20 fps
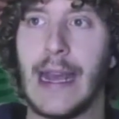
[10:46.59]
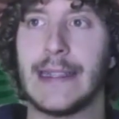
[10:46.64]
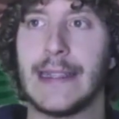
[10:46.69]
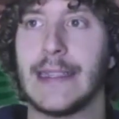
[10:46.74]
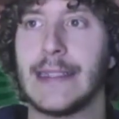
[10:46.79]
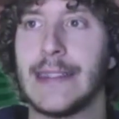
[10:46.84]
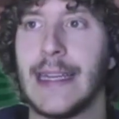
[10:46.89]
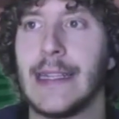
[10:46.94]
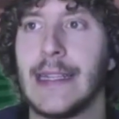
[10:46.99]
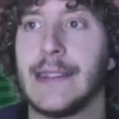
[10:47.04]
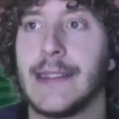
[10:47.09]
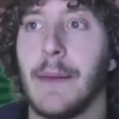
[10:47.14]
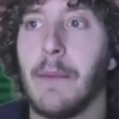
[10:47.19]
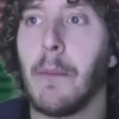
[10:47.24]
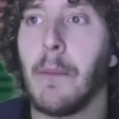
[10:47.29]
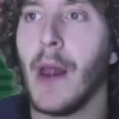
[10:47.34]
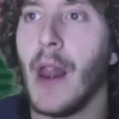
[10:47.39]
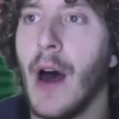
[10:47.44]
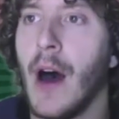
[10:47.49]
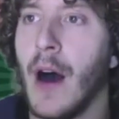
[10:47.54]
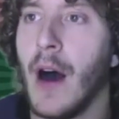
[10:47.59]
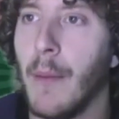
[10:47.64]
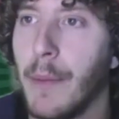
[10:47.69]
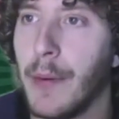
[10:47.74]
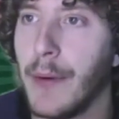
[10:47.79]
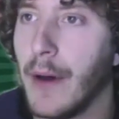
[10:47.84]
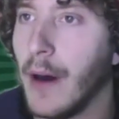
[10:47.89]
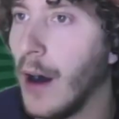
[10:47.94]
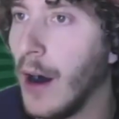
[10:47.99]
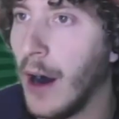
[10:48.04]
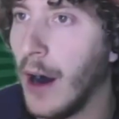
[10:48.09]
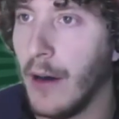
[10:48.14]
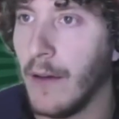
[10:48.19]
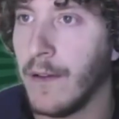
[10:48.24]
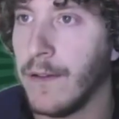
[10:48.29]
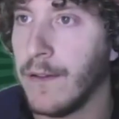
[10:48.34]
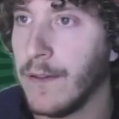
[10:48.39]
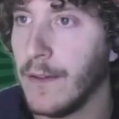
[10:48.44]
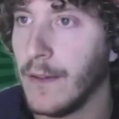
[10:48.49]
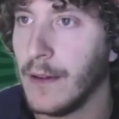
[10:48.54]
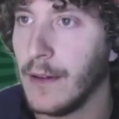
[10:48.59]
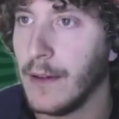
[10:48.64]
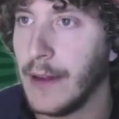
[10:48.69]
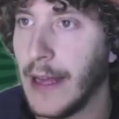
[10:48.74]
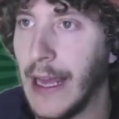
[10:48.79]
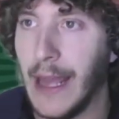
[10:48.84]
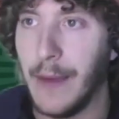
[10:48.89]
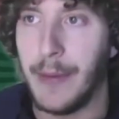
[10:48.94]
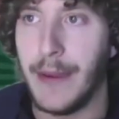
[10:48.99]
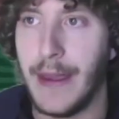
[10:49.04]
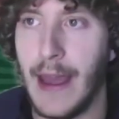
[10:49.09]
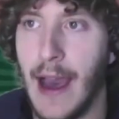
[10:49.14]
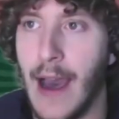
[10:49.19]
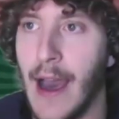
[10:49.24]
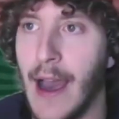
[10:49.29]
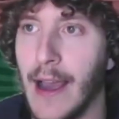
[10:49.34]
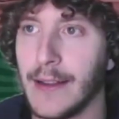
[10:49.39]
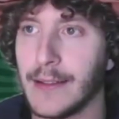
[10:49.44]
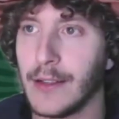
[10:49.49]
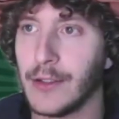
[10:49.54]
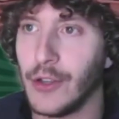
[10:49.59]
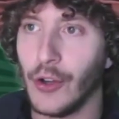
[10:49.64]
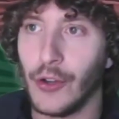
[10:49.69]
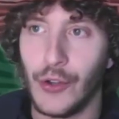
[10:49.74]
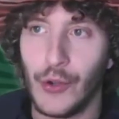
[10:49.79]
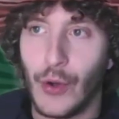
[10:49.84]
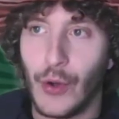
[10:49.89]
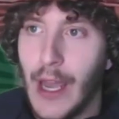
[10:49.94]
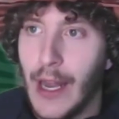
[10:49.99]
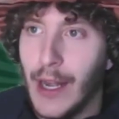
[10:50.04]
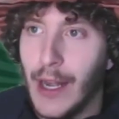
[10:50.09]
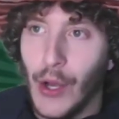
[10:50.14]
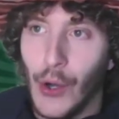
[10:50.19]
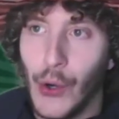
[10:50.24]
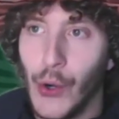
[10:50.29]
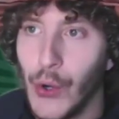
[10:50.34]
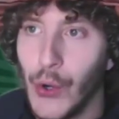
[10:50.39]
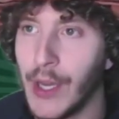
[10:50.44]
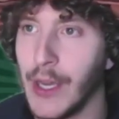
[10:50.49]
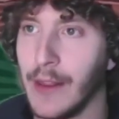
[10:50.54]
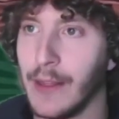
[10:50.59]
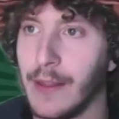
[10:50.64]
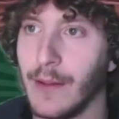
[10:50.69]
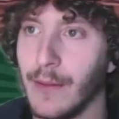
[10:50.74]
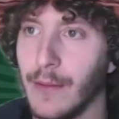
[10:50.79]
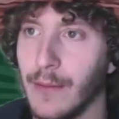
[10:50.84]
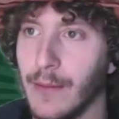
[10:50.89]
As I said, it's a blob of APIs. So you can hook it.